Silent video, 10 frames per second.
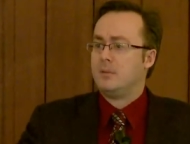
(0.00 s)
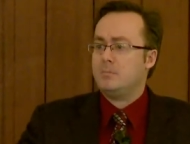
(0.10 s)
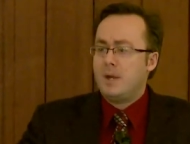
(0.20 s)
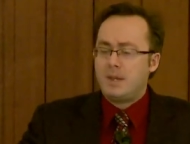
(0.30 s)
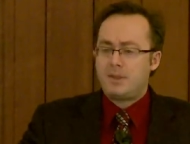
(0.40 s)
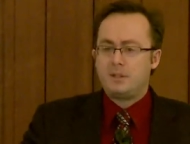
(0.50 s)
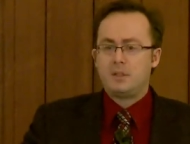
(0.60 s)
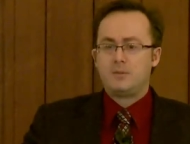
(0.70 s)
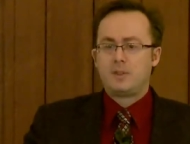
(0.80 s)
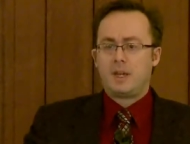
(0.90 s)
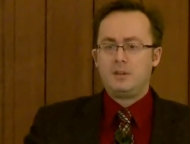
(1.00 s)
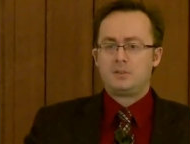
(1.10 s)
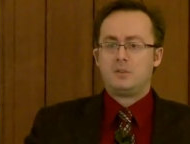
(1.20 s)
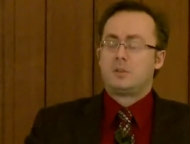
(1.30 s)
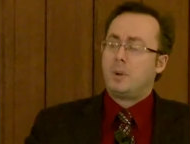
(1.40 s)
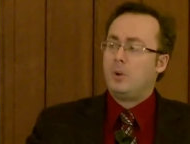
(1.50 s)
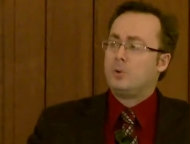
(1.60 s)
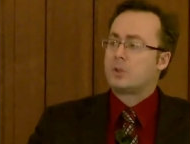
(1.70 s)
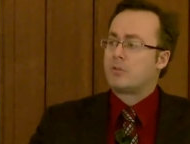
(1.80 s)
Make the identification. Suppose the